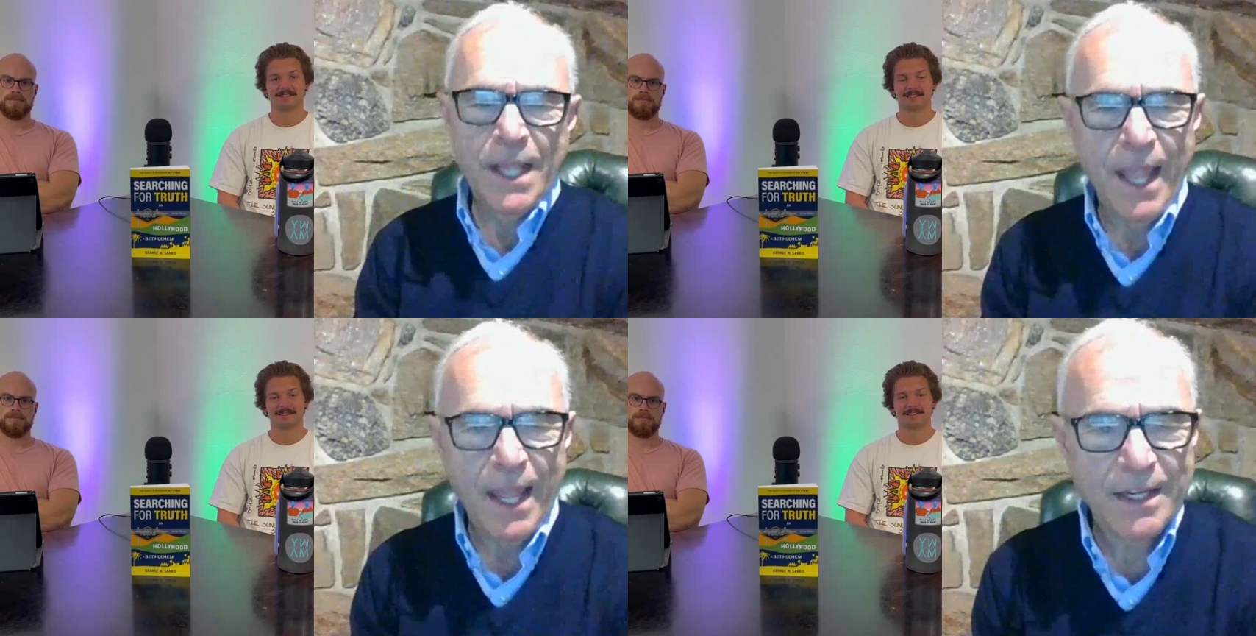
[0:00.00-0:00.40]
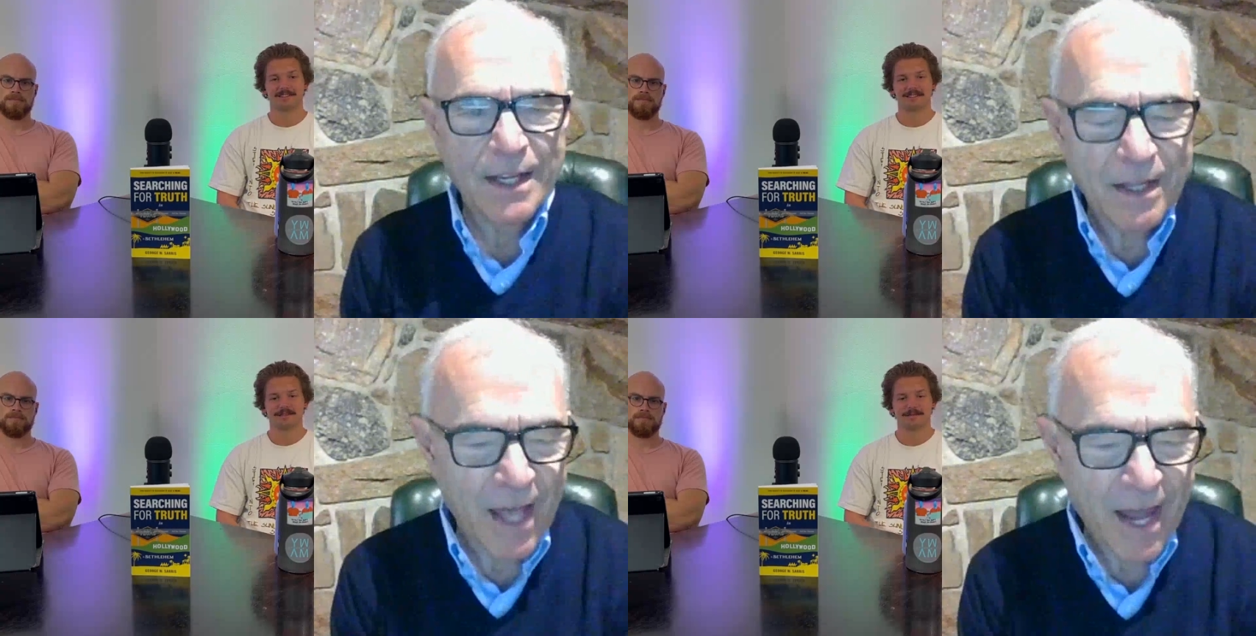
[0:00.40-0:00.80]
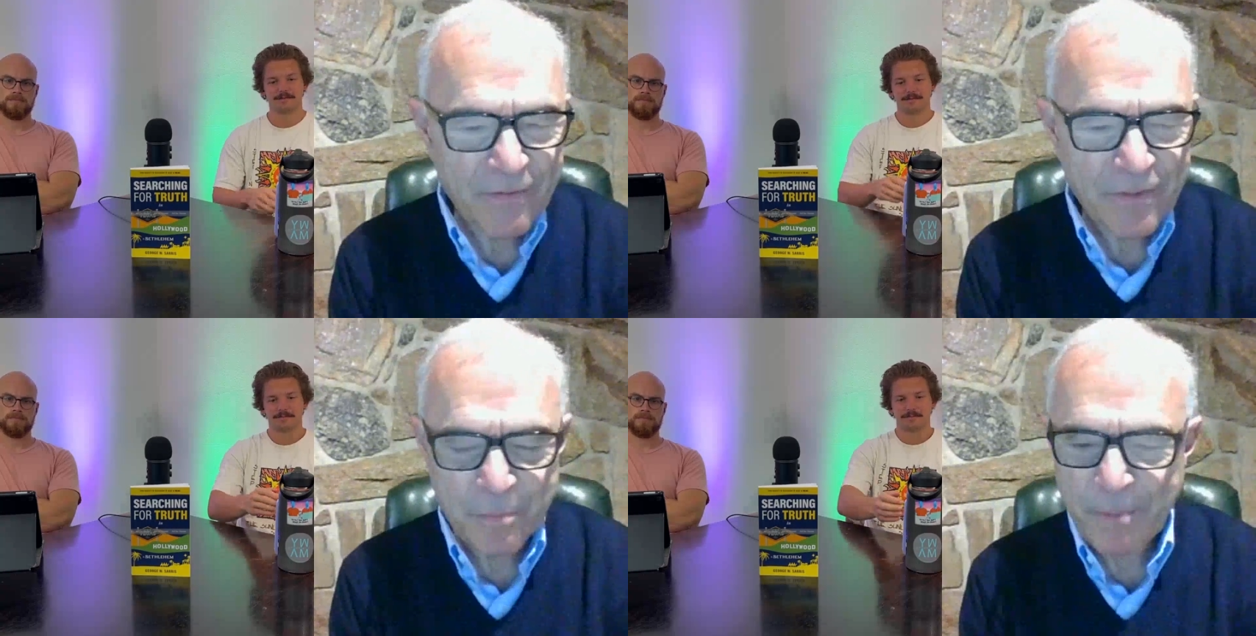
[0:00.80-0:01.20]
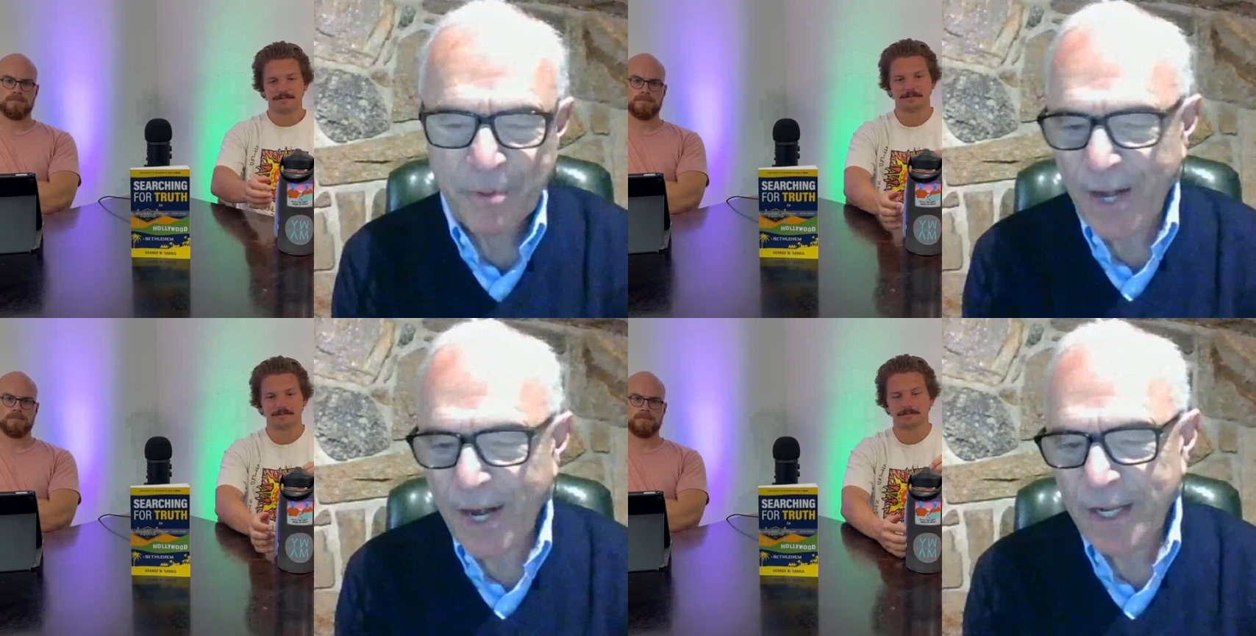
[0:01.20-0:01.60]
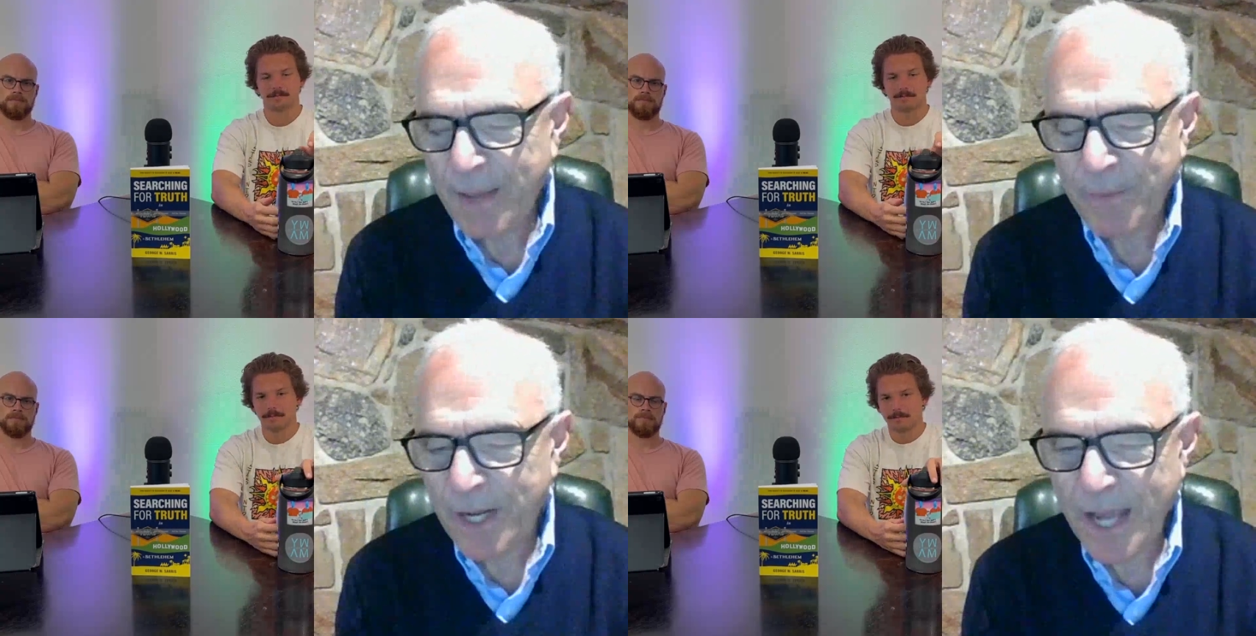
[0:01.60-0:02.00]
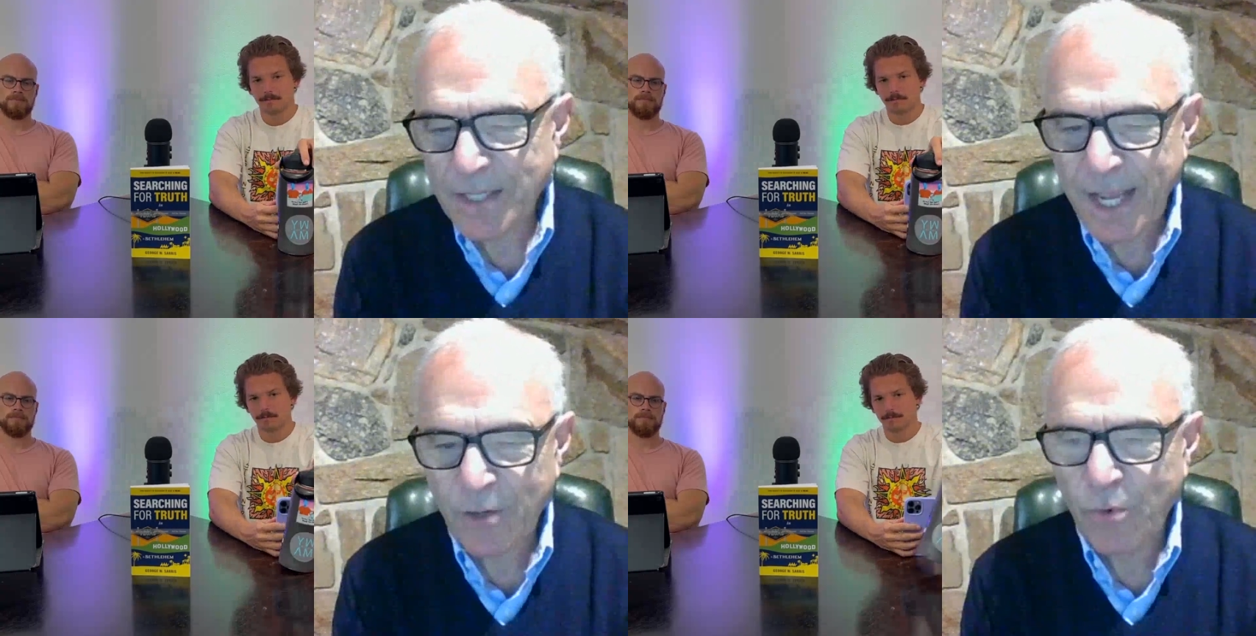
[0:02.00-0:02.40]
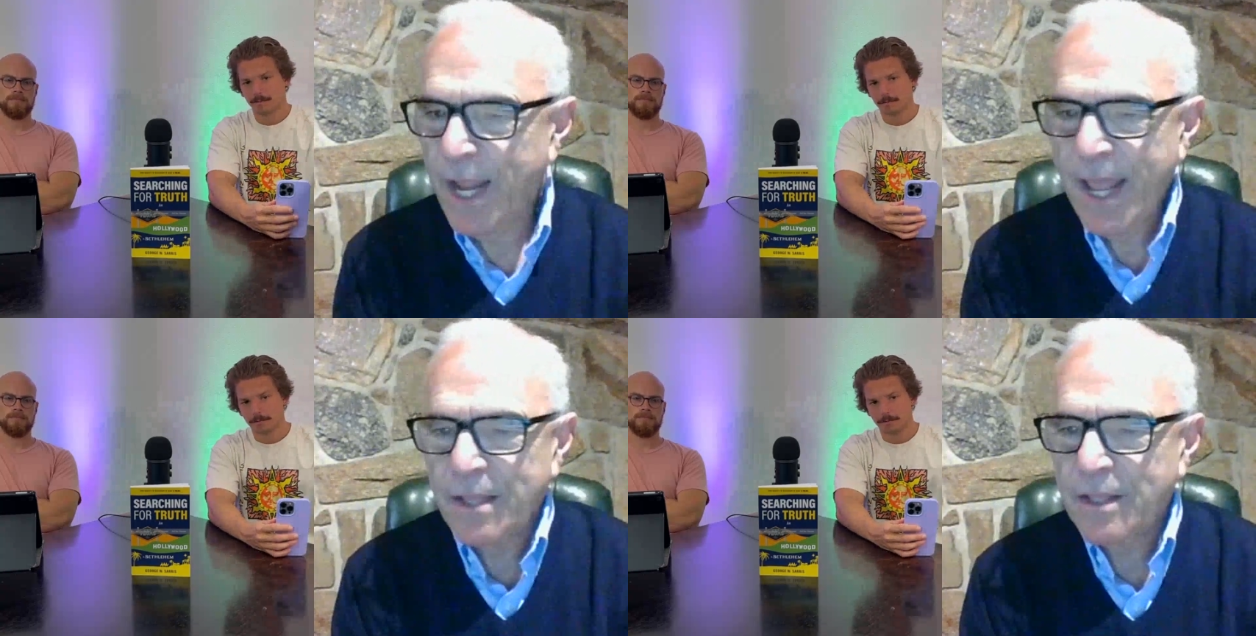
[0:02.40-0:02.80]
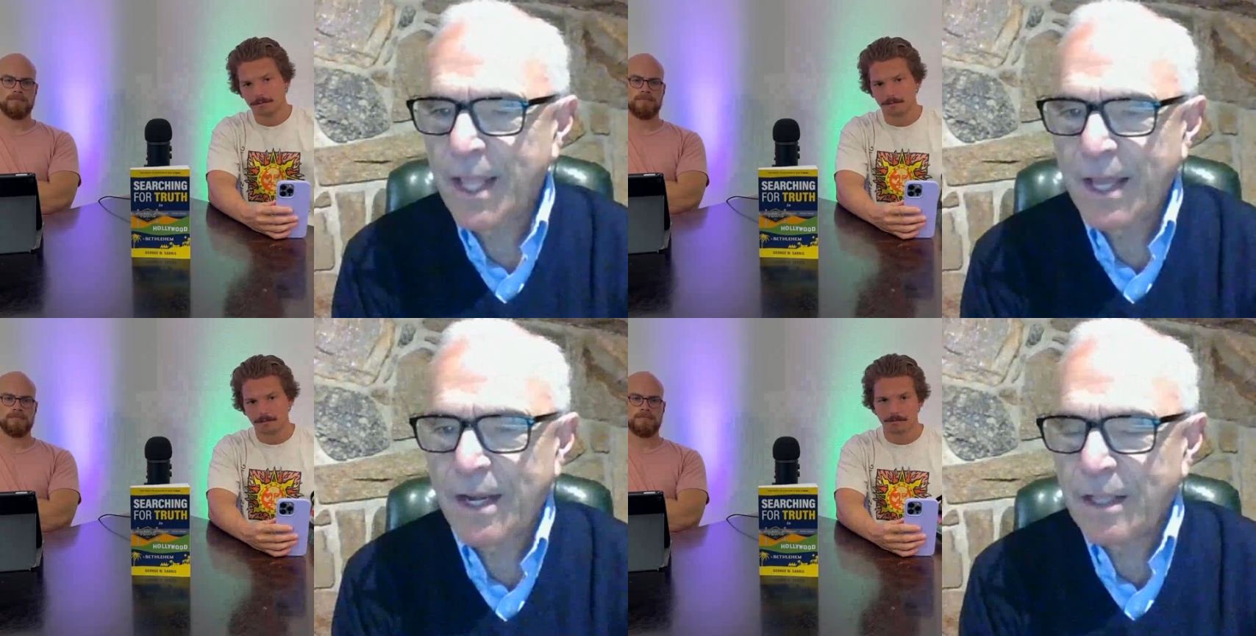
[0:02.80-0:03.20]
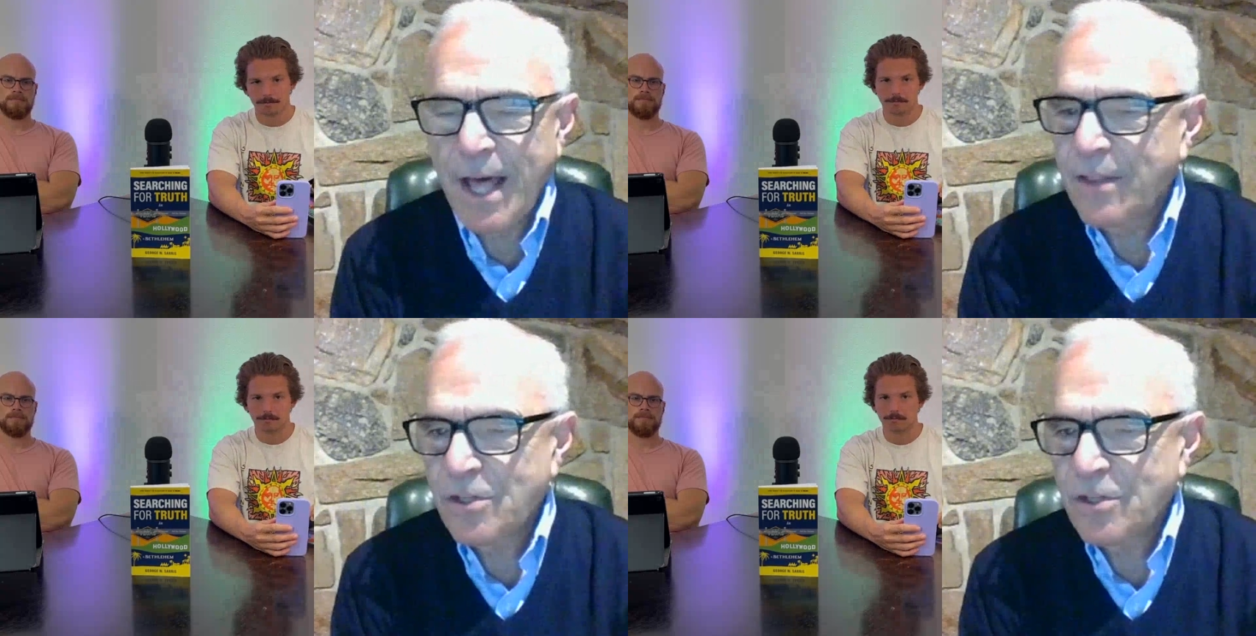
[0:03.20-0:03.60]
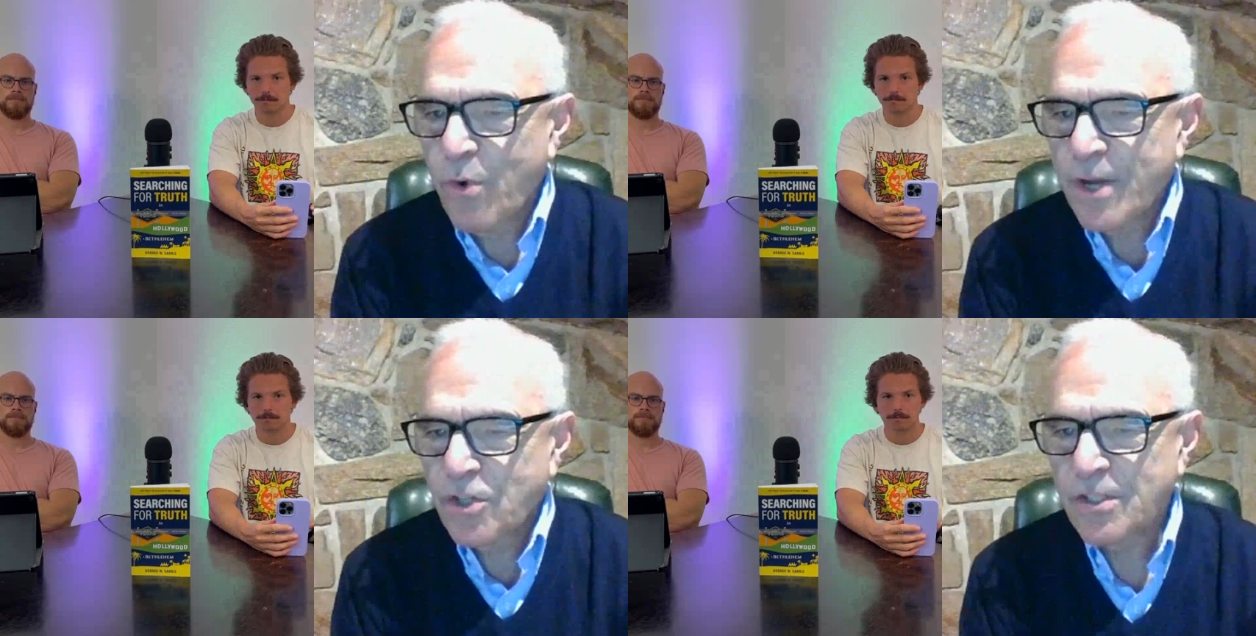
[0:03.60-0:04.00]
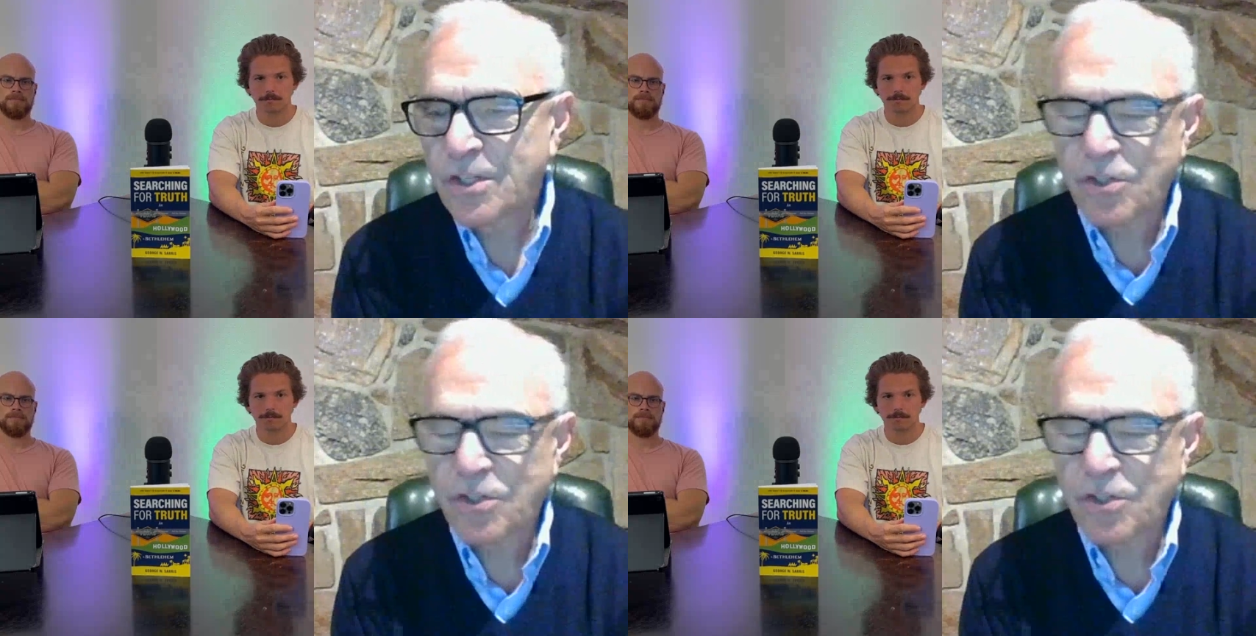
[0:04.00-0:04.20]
Speaker 1: and a lot of the people that I came in contact with had, had, a lot of these questions.